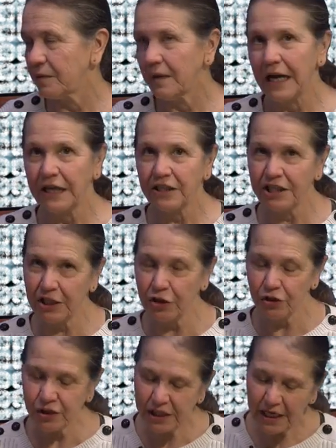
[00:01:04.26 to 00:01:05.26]

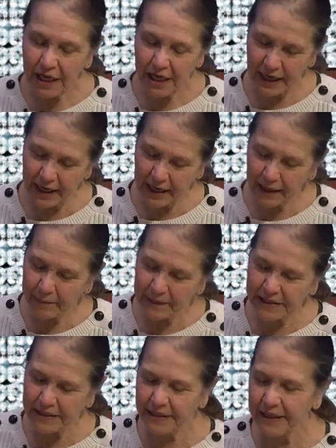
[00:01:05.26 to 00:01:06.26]
IGers,
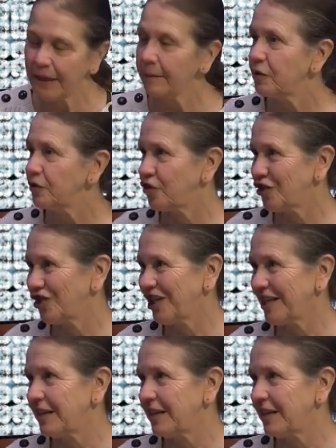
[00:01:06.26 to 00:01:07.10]
it's DM Nutrition.